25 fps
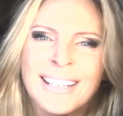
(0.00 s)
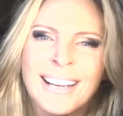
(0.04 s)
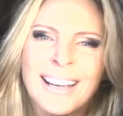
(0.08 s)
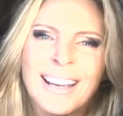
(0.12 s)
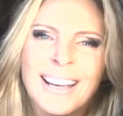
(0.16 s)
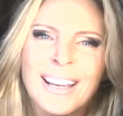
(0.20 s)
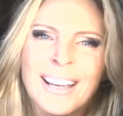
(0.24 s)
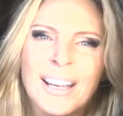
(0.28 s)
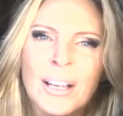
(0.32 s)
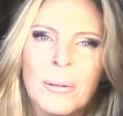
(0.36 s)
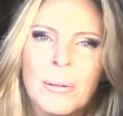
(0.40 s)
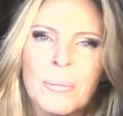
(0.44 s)

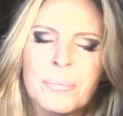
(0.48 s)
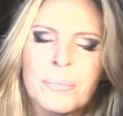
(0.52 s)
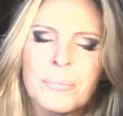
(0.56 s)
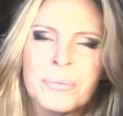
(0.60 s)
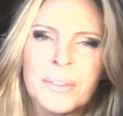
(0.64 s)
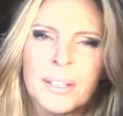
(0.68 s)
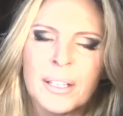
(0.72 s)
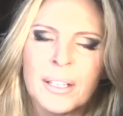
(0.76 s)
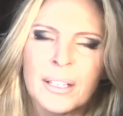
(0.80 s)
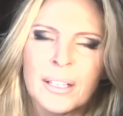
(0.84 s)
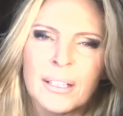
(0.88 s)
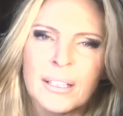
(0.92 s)

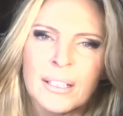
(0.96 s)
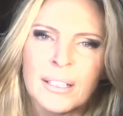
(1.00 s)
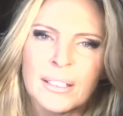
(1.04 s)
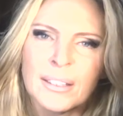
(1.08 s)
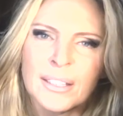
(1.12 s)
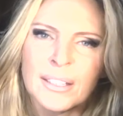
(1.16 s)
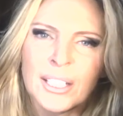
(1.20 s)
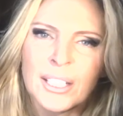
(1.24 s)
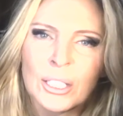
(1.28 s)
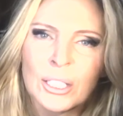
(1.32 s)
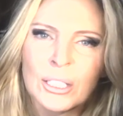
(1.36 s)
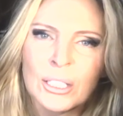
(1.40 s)

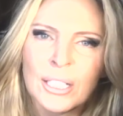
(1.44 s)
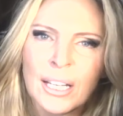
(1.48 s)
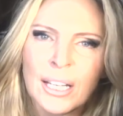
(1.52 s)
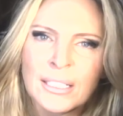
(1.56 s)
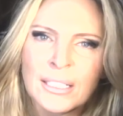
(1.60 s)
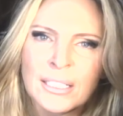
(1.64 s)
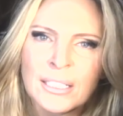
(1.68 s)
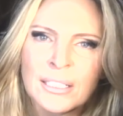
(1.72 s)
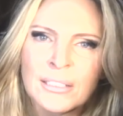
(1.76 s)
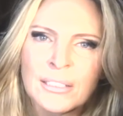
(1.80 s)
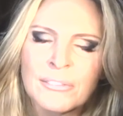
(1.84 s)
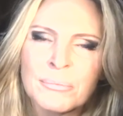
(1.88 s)
the
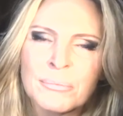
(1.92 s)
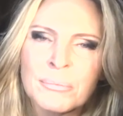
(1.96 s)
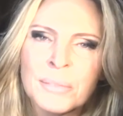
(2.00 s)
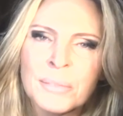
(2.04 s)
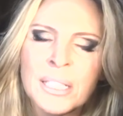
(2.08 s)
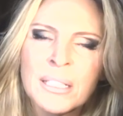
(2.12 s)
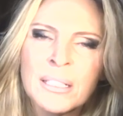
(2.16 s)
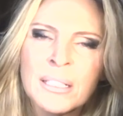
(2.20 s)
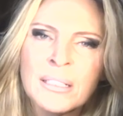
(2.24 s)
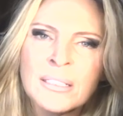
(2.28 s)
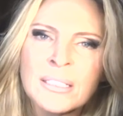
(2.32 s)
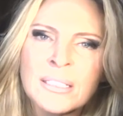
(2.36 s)
collective
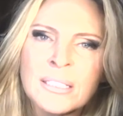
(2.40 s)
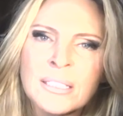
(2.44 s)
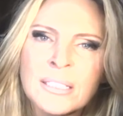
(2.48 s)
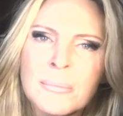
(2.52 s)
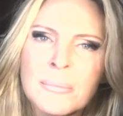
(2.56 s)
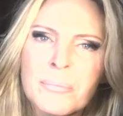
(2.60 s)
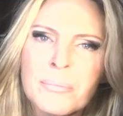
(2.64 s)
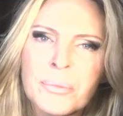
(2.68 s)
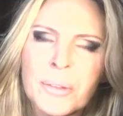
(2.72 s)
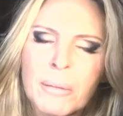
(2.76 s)
means,